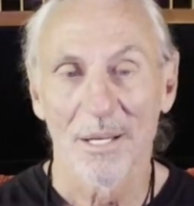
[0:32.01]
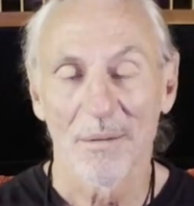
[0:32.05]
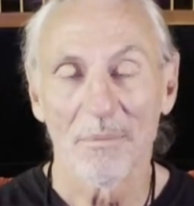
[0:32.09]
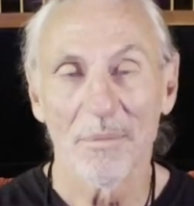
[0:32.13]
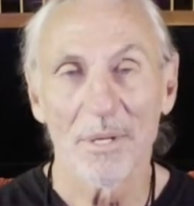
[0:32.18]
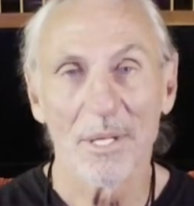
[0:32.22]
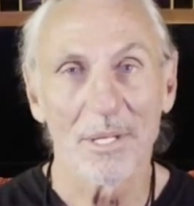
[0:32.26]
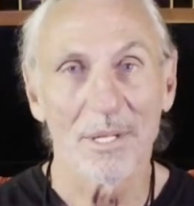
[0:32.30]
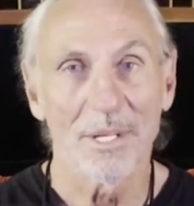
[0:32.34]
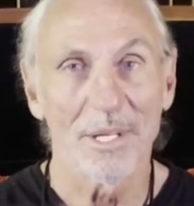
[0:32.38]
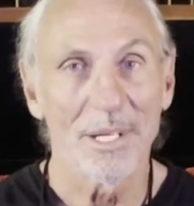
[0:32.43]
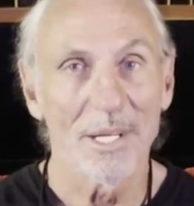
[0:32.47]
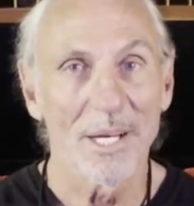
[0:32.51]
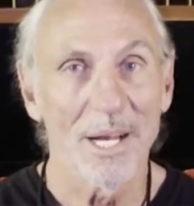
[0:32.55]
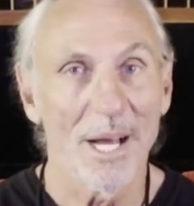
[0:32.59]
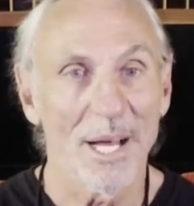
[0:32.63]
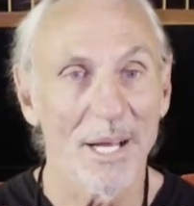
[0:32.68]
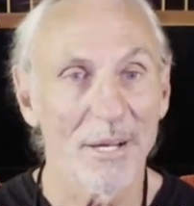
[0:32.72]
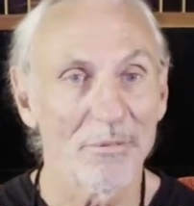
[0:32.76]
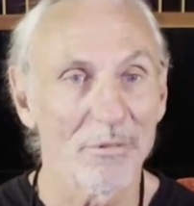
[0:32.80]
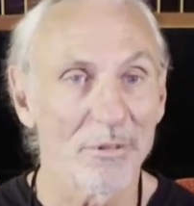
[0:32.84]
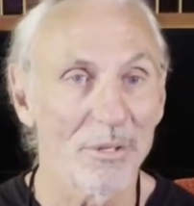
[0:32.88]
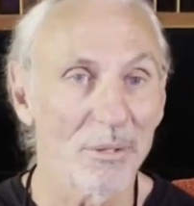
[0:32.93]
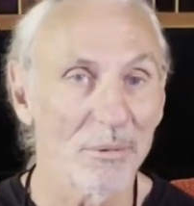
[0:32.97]
middle and
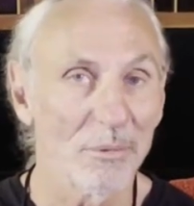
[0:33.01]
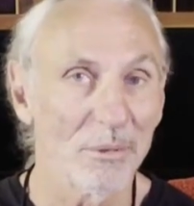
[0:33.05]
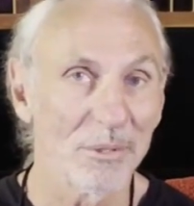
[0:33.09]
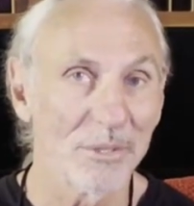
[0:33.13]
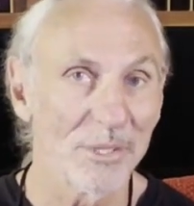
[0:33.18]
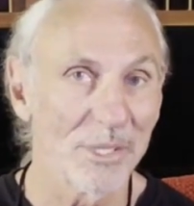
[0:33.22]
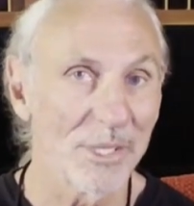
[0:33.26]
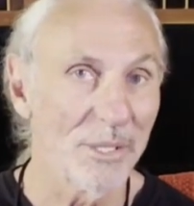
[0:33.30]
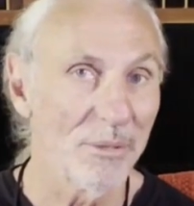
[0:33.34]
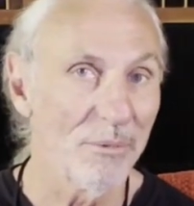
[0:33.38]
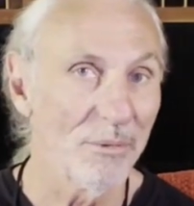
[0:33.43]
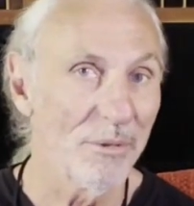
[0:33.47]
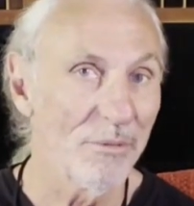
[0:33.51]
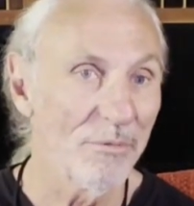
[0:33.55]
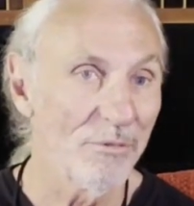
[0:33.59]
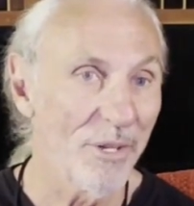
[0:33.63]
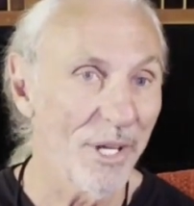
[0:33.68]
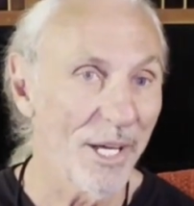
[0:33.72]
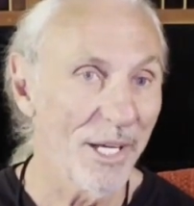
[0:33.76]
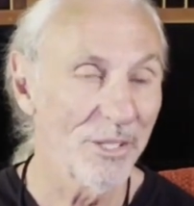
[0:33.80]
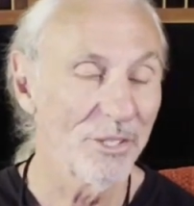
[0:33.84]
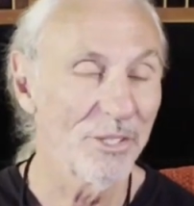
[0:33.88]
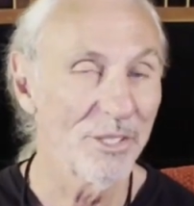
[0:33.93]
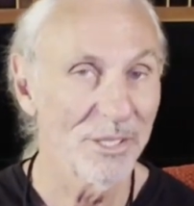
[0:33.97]
high frequency
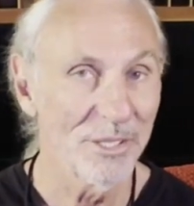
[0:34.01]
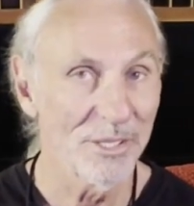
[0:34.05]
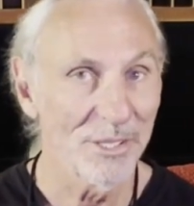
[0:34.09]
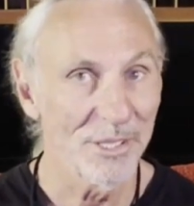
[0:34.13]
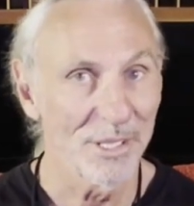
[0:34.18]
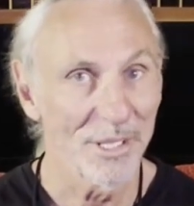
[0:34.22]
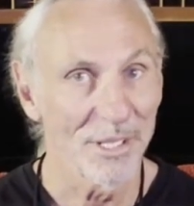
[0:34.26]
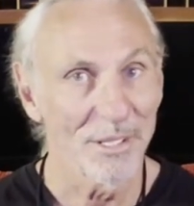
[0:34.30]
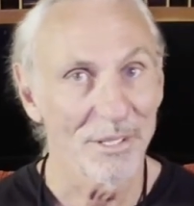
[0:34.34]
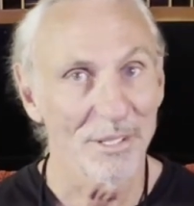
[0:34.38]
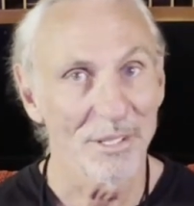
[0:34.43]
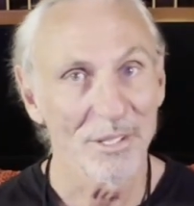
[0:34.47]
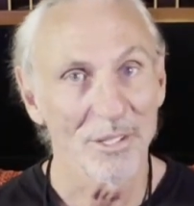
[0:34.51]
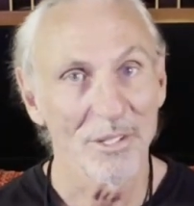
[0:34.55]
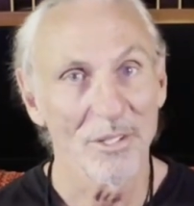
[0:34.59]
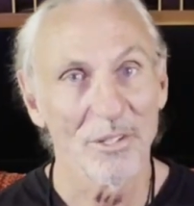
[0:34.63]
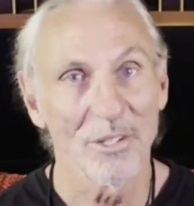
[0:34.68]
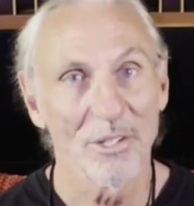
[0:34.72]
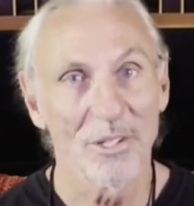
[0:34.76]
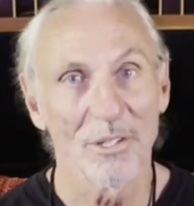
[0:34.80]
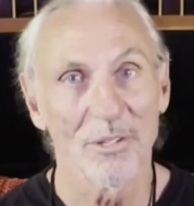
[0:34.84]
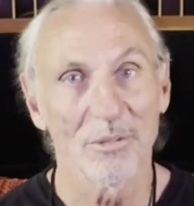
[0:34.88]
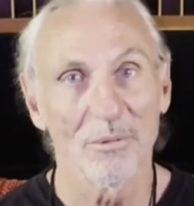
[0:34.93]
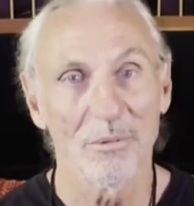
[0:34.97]
reflections. And, you
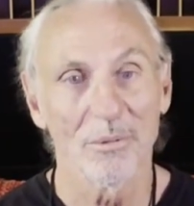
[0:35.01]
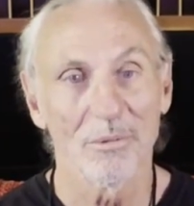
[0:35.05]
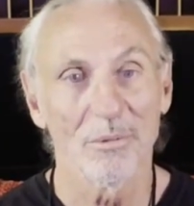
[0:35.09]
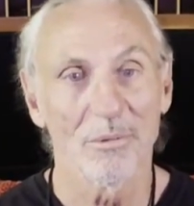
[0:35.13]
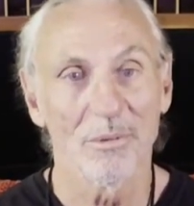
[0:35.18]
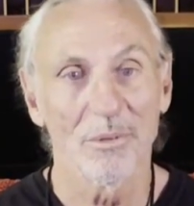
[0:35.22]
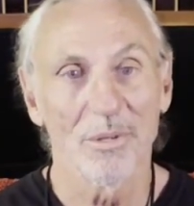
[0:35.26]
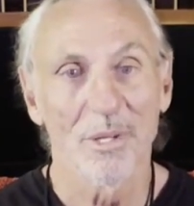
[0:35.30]
know,